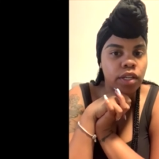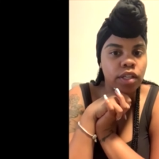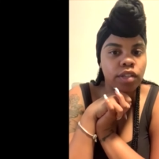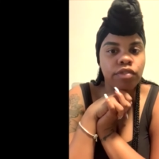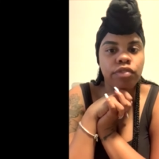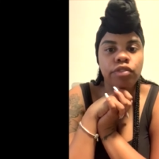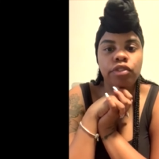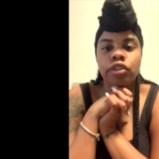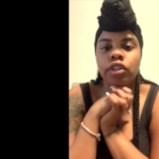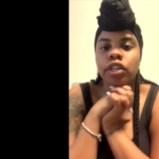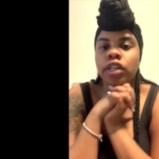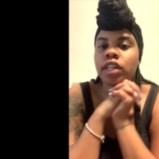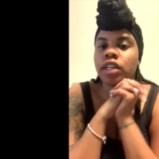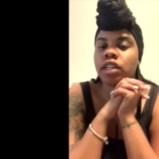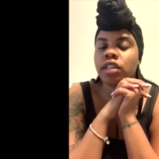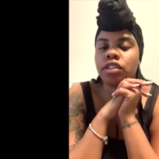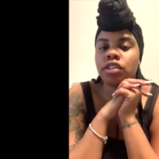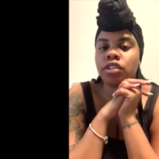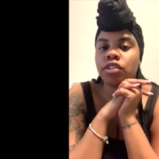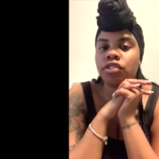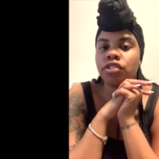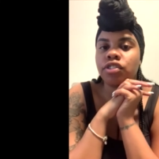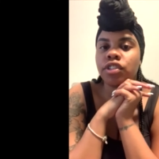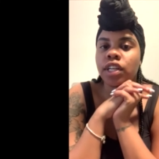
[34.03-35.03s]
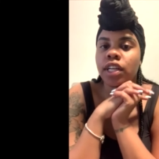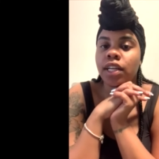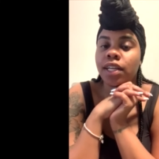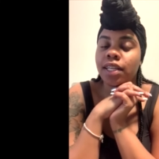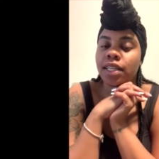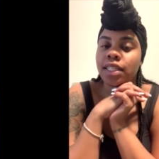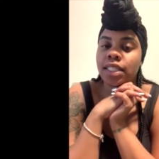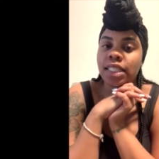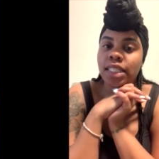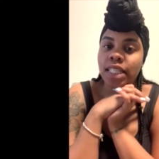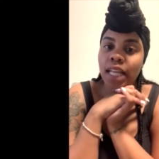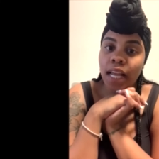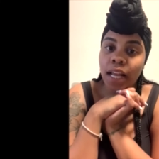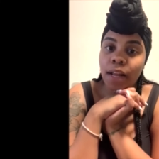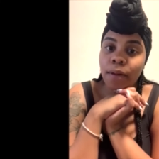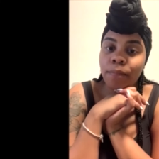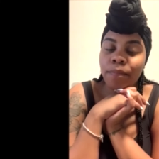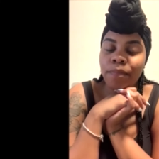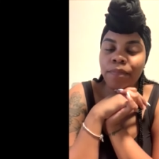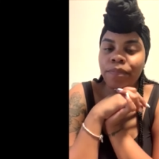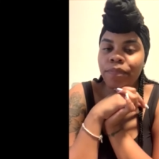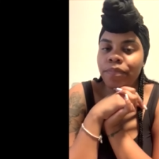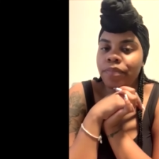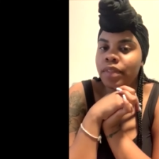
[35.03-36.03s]
If you're getting surgery in your state,
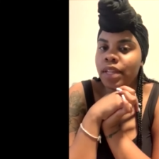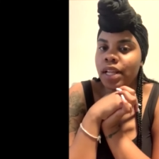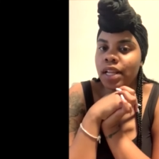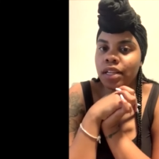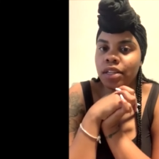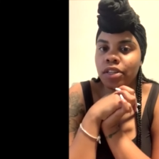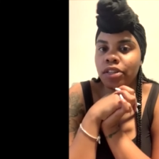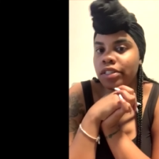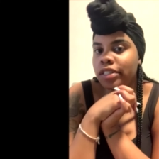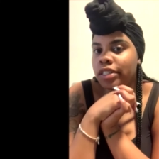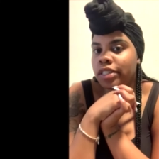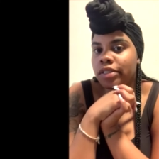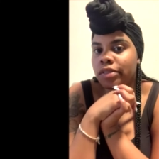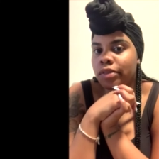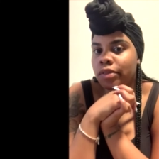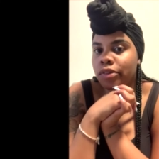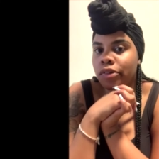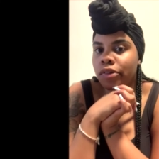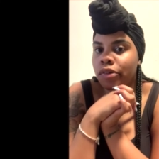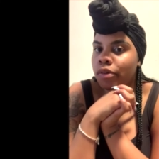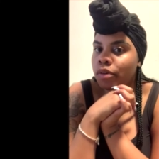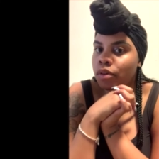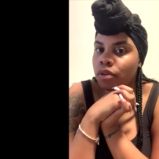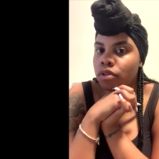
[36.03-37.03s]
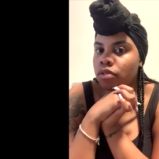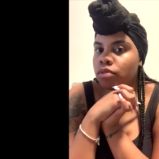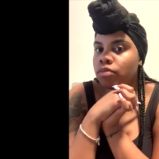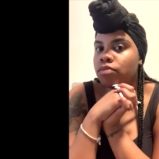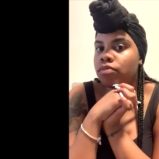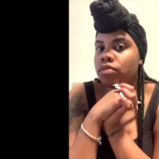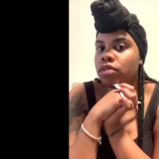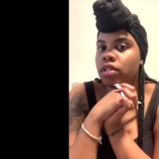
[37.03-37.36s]
then you're just going to go home.